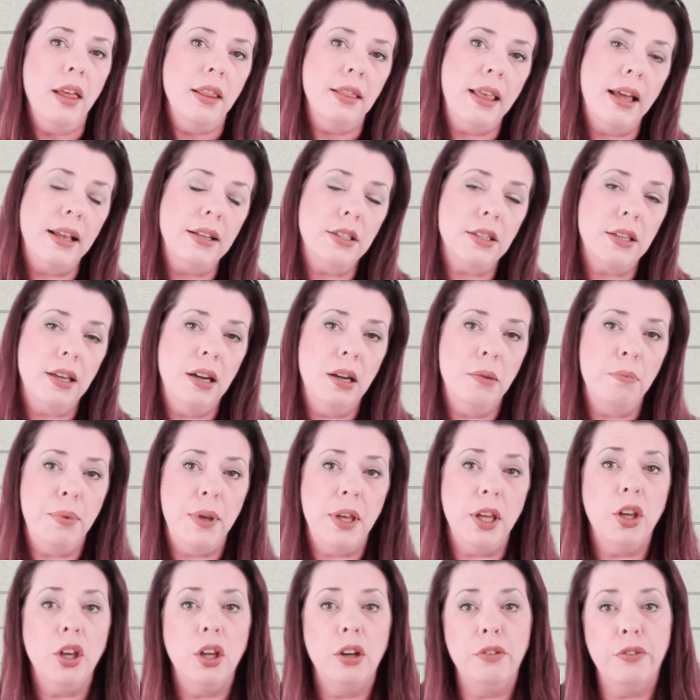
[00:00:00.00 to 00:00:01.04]
that's going to
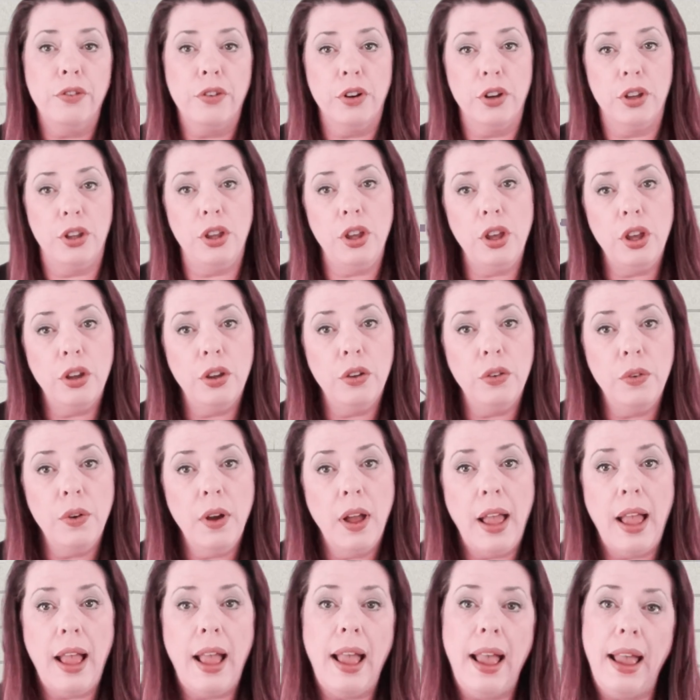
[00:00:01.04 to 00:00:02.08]
be good for you
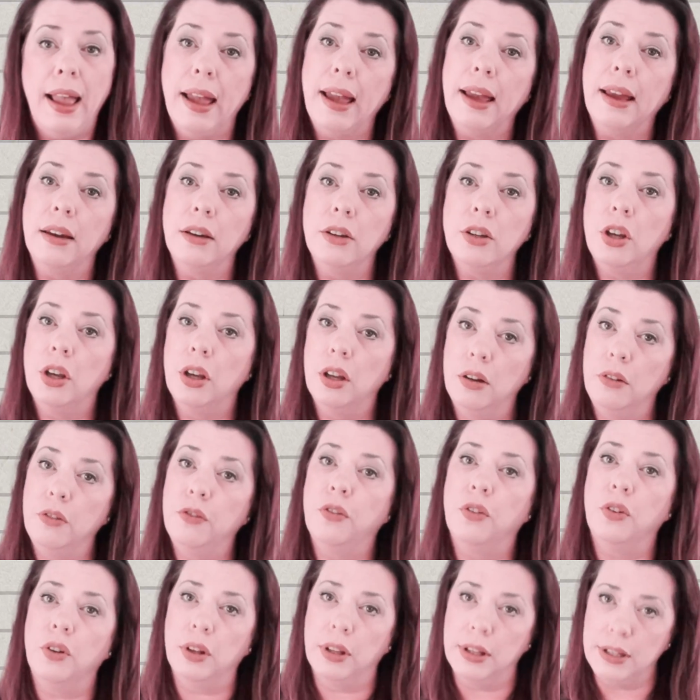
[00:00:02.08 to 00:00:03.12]
and good
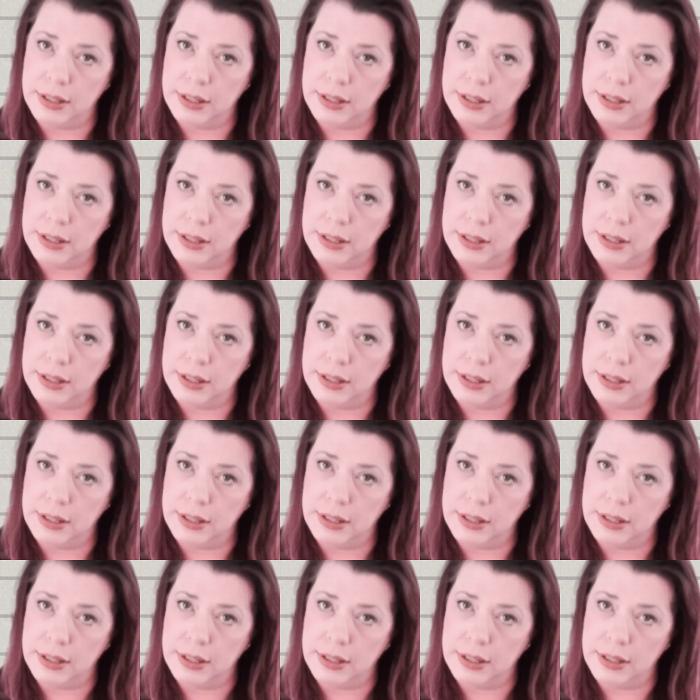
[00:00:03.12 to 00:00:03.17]
for the